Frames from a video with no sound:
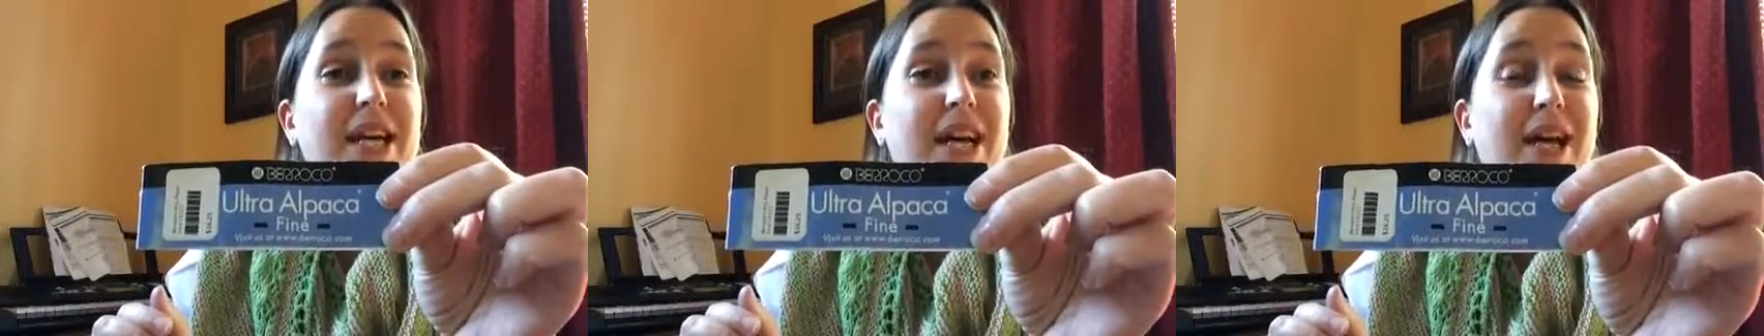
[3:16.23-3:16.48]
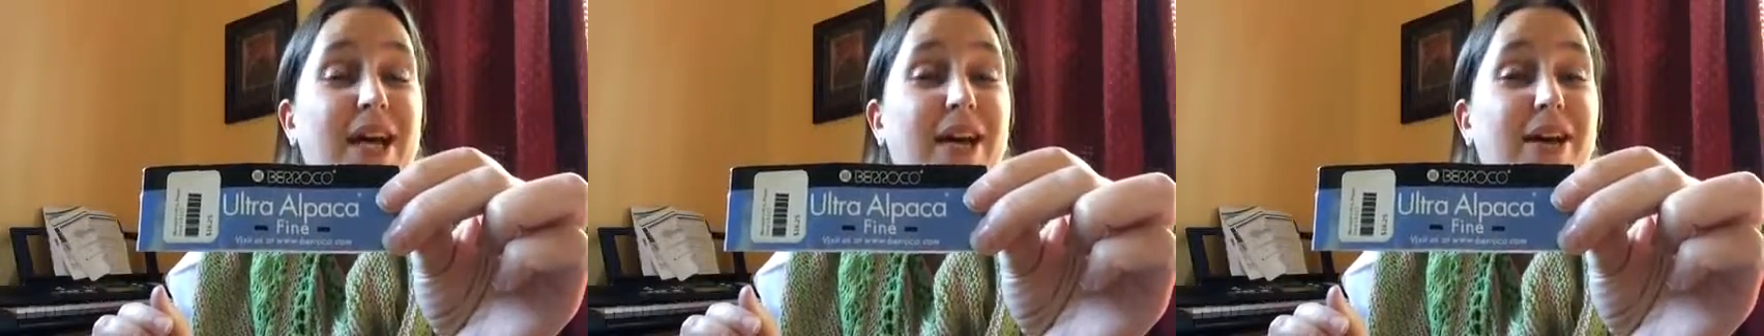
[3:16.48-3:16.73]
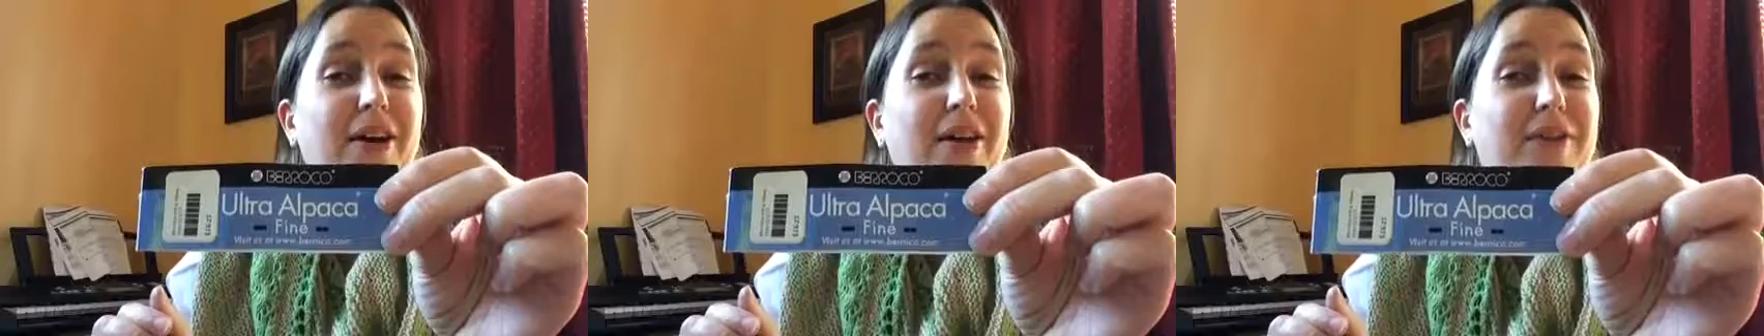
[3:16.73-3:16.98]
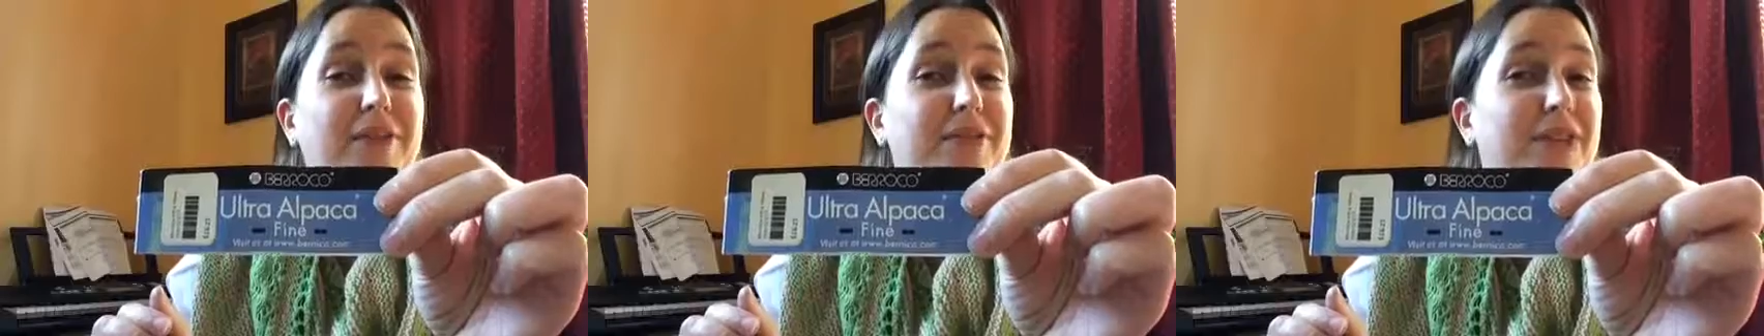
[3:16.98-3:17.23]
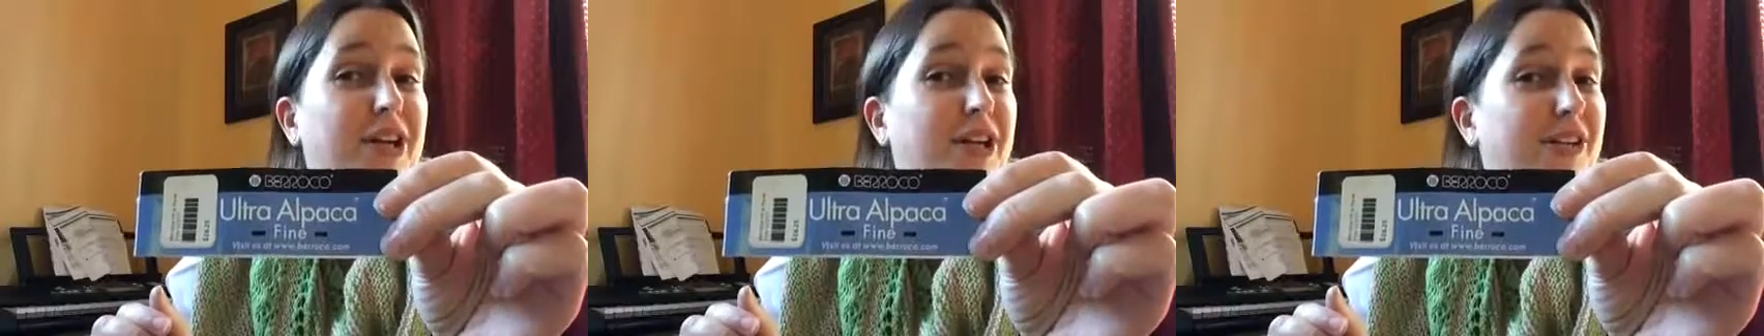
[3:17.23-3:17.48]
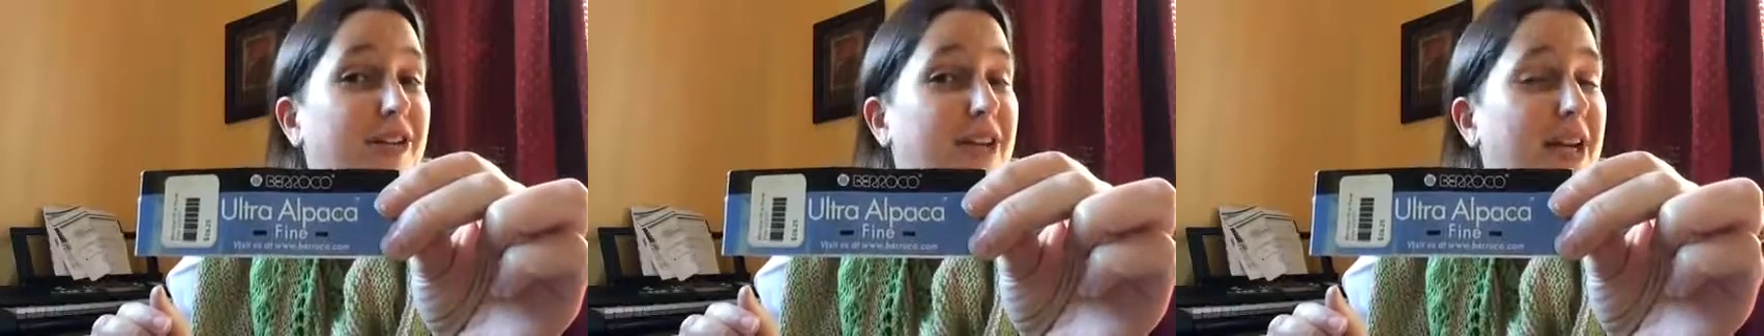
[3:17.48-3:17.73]
have
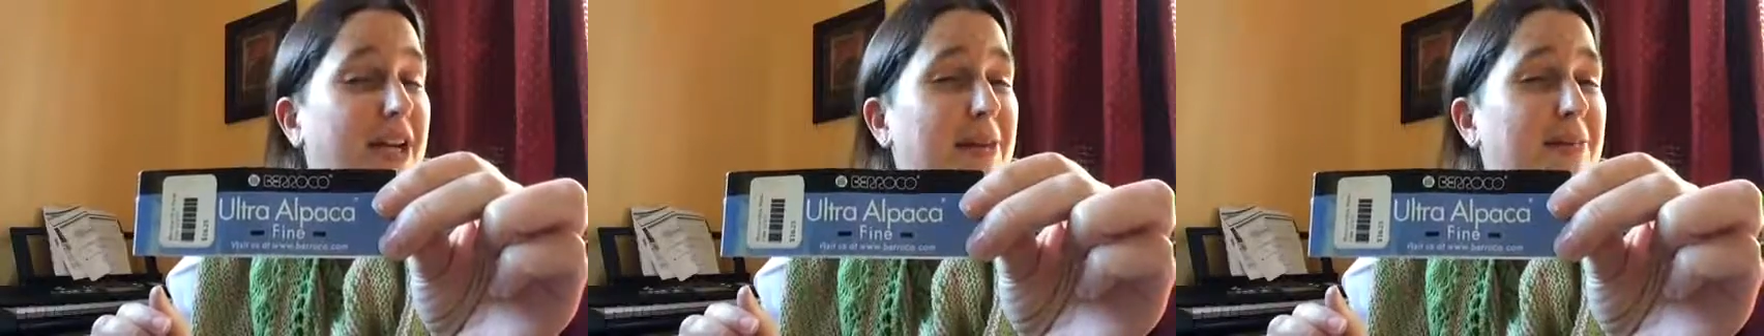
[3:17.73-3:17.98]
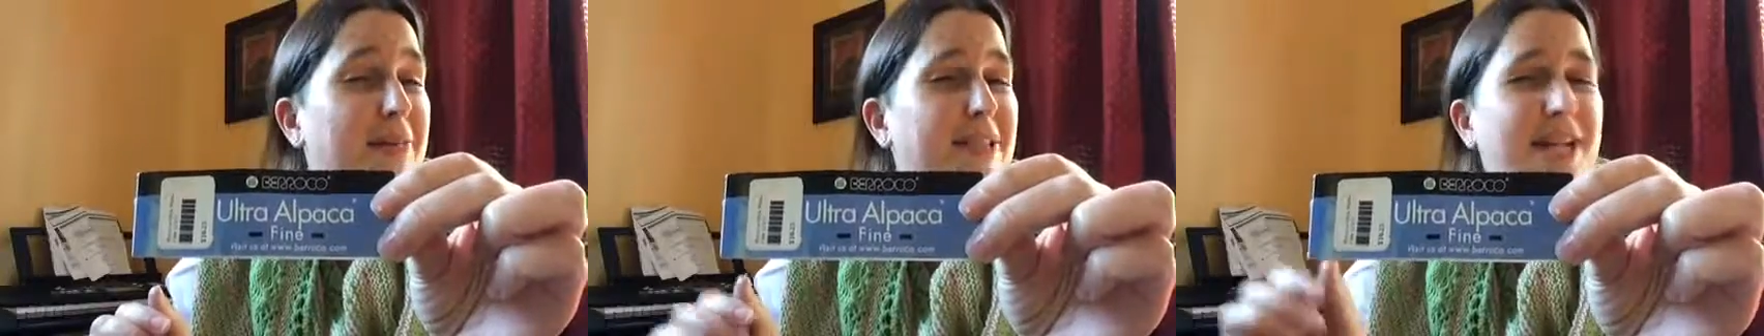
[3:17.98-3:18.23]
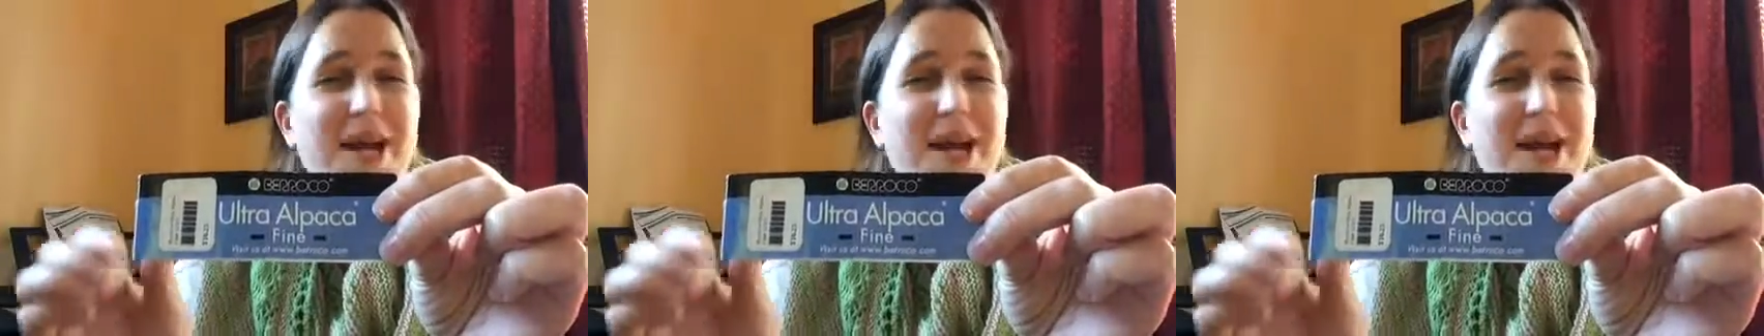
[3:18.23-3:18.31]
color names.